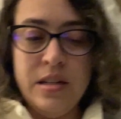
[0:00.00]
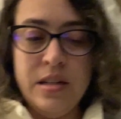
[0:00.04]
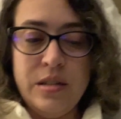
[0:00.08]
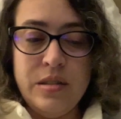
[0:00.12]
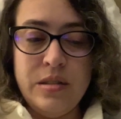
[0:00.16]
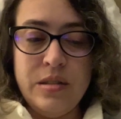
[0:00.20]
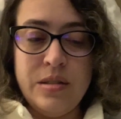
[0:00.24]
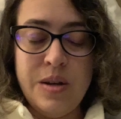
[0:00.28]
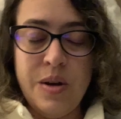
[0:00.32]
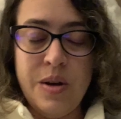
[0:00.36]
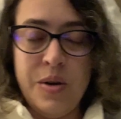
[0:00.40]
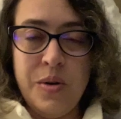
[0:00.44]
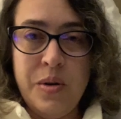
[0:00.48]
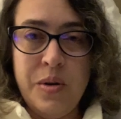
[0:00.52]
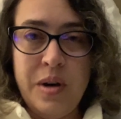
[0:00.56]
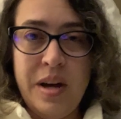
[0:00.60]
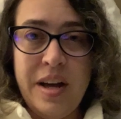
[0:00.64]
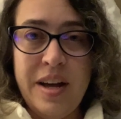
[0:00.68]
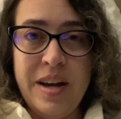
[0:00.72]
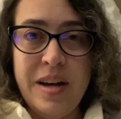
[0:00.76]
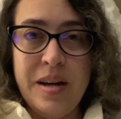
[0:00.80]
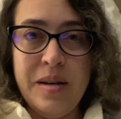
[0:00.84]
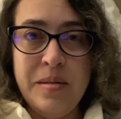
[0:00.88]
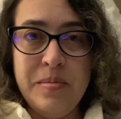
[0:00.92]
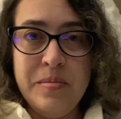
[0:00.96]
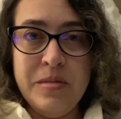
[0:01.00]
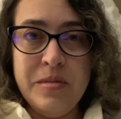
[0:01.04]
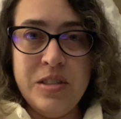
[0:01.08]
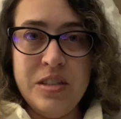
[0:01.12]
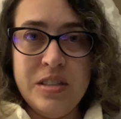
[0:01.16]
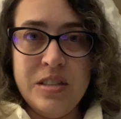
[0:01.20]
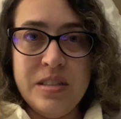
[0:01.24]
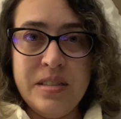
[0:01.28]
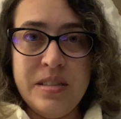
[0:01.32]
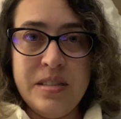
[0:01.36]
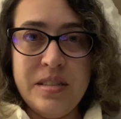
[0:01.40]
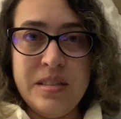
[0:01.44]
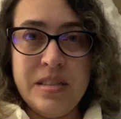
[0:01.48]
So I'm
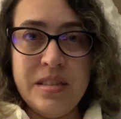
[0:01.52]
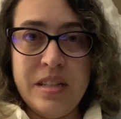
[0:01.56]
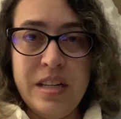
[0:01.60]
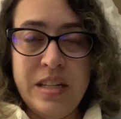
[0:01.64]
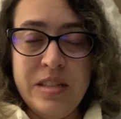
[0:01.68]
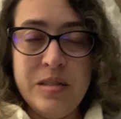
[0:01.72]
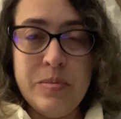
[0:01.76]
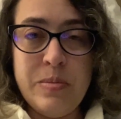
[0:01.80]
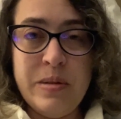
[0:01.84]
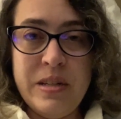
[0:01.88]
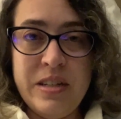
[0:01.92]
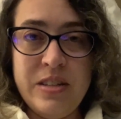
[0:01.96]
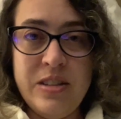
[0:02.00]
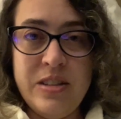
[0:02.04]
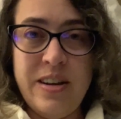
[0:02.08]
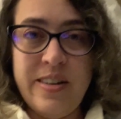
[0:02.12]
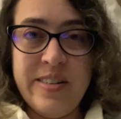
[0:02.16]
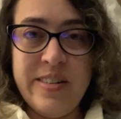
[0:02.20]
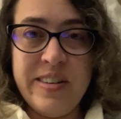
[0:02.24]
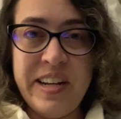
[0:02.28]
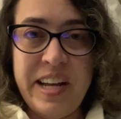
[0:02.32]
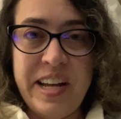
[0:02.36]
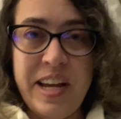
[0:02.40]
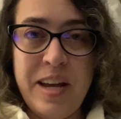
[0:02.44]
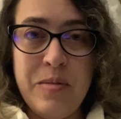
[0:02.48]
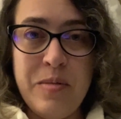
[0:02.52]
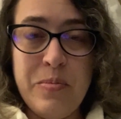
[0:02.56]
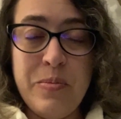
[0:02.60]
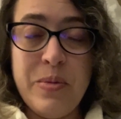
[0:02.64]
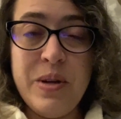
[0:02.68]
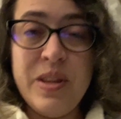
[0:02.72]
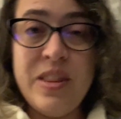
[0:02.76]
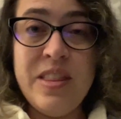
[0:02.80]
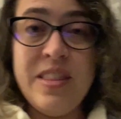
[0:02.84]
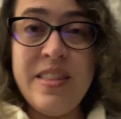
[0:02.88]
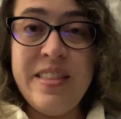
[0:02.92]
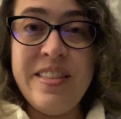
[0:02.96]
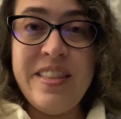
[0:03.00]
just, it's been a long day,
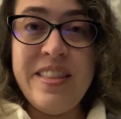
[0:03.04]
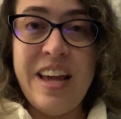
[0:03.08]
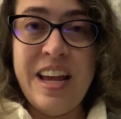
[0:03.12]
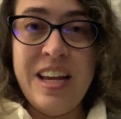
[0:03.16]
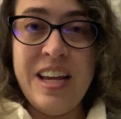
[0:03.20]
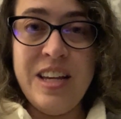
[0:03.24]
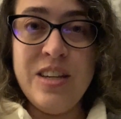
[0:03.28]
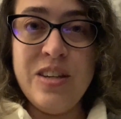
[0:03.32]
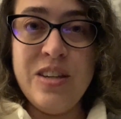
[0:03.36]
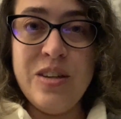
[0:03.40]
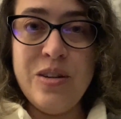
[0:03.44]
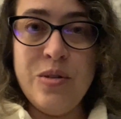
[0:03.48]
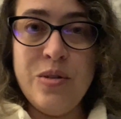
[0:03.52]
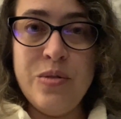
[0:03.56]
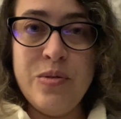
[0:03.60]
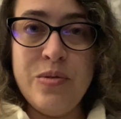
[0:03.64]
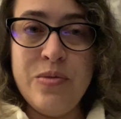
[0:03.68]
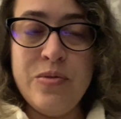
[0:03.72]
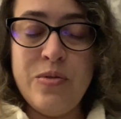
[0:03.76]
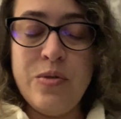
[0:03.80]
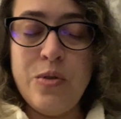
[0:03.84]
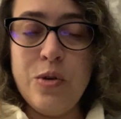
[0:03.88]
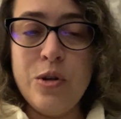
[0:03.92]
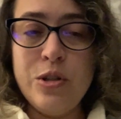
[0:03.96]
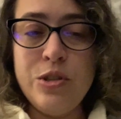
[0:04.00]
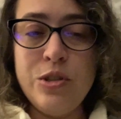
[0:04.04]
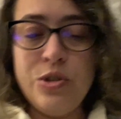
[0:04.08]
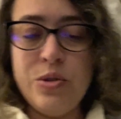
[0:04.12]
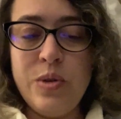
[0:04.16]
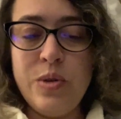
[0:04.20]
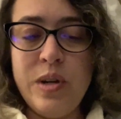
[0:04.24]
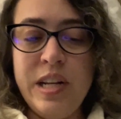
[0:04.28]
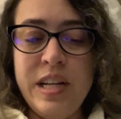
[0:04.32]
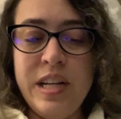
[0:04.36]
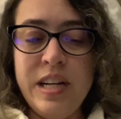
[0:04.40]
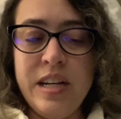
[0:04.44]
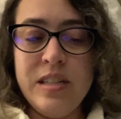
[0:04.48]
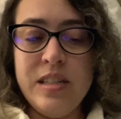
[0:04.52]
but thank you for
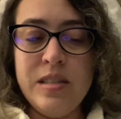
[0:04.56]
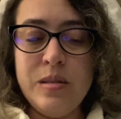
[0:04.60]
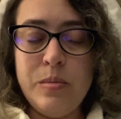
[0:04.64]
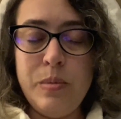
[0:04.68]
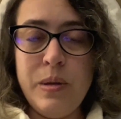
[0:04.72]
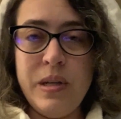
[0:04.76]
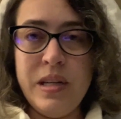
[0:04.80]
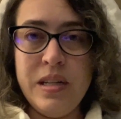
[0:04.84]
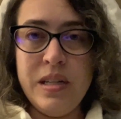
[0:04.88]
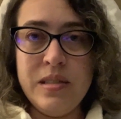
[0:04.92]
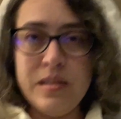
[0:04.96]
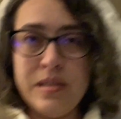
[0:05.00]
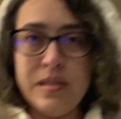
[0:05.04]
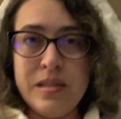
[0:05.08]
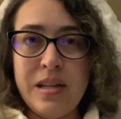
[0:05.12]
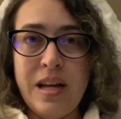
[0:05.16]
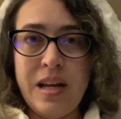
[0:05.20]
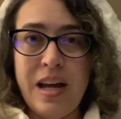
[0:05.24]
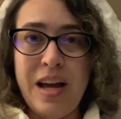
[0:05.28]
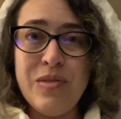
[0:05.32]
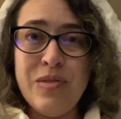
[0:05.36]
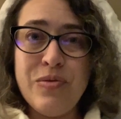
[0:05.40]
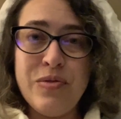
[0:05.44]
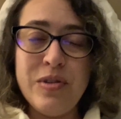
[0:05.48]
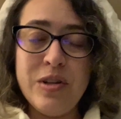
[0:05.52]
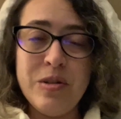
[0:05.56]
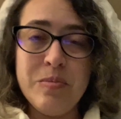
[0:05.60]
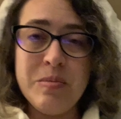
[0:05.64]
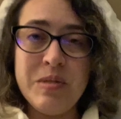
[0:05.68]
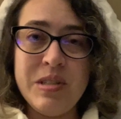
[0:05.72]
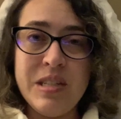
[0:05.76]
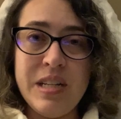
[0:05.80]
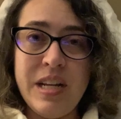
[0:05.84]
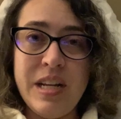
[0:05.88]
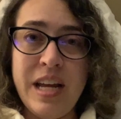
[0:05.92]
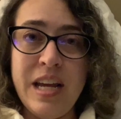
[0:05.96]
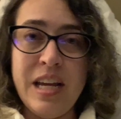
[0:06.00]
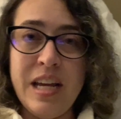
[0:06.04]
joining us because I filmed
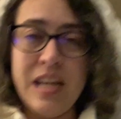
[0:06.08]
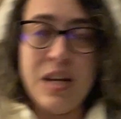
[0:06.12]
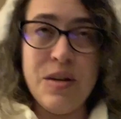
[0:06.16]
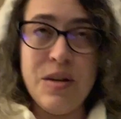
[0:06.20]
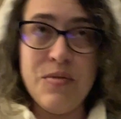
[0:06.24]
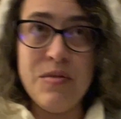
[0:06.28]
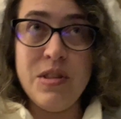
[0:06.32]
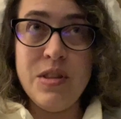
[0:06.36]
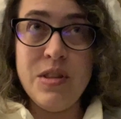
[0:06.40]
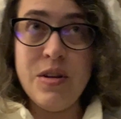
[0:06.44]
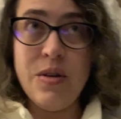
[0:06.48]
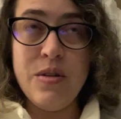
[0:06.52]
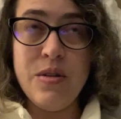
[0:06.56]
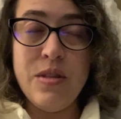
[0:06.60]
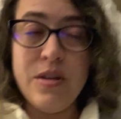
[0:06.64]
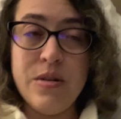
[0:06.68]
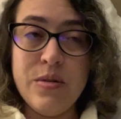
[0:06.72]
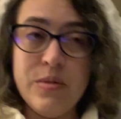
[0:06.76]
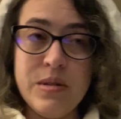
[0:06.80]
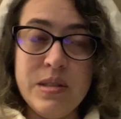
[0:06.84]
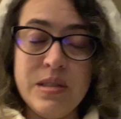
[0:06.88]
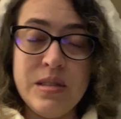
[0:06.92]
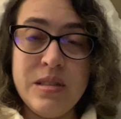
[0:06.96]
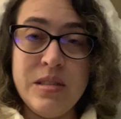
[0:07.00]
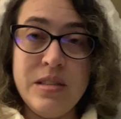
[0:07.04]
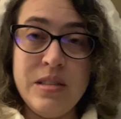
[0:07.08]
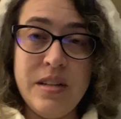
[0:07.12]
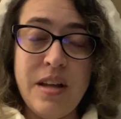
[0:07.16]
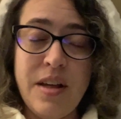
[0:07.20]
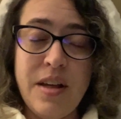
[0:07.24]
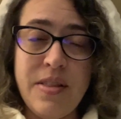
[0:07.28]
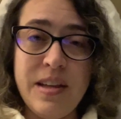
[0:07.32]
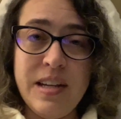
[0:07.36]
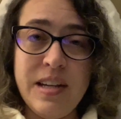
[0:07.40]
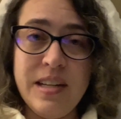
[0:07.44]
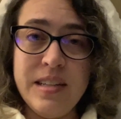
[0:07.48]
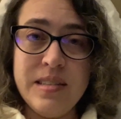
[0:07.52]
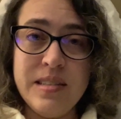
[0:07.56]
today even though there was
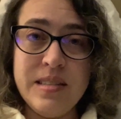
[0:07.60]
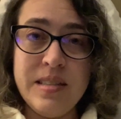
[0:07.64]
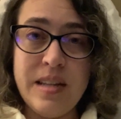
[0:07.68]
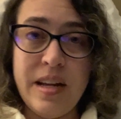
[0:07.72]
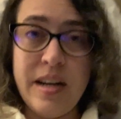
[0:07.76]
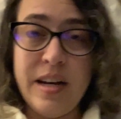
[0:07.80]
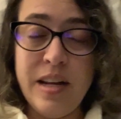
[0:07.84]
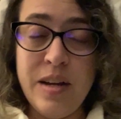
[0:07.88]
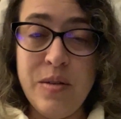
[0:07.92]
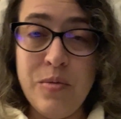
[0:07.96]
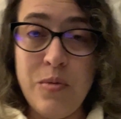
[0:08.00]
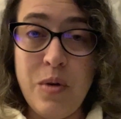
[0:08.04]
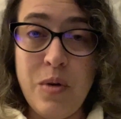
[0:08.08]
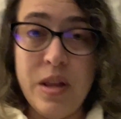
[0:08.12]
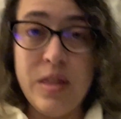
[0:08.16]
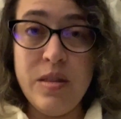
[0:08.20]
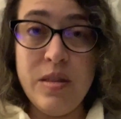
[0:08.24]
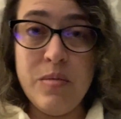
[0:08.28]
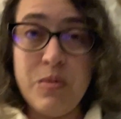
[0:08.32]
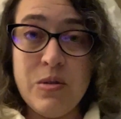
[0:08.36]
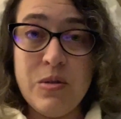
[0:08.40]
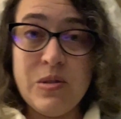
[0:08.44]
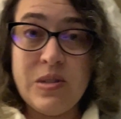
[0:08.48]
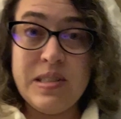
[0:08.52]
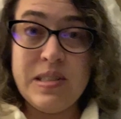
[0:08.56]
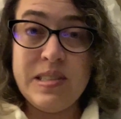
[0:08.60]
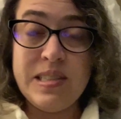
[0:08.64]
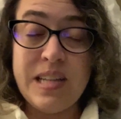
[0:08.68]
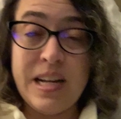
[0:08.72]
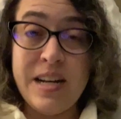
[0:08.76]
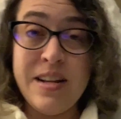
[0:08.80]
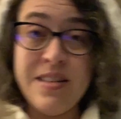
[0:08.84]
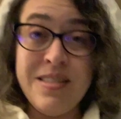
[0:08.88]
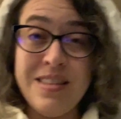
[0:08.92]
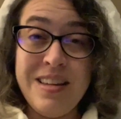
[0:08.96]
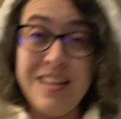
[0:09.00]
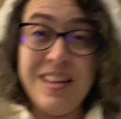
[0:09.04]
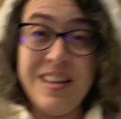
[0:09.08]
nothing exciting. What, the most
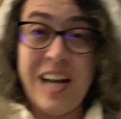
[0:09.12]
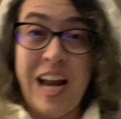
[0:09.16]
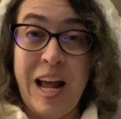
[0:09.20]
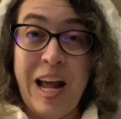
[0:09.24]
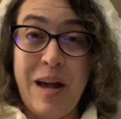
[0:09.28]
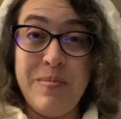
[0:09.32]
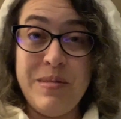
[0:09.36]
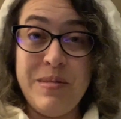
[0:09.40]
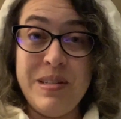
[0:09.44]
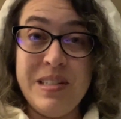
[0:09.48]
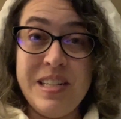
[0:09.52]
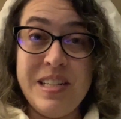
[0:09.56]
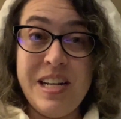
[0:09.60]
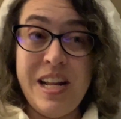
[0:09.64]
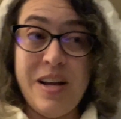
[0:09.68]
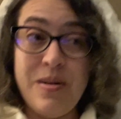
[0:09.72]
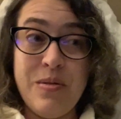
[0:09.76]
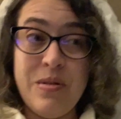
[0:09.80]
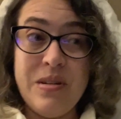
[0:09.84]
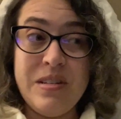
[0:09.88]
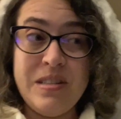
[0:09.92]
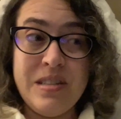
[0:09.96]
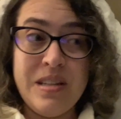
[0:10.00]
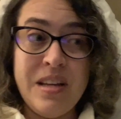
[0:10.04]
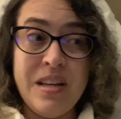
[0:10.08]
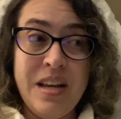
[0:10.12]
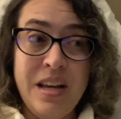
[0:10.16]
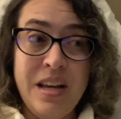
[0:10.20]
exciting thing that happened today was,